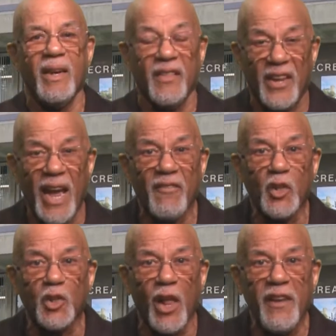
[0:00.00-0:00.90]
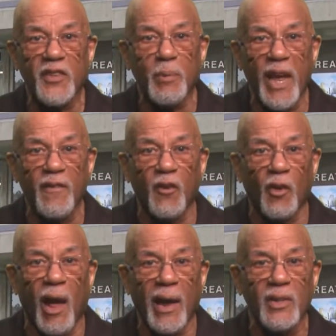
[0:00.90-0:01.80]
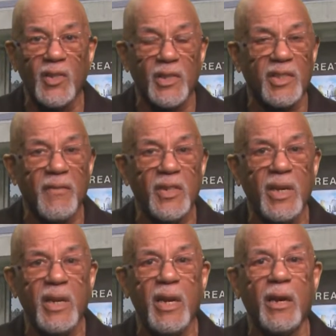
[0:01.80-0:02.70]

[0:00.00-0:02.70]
The average lifespan for lions is 17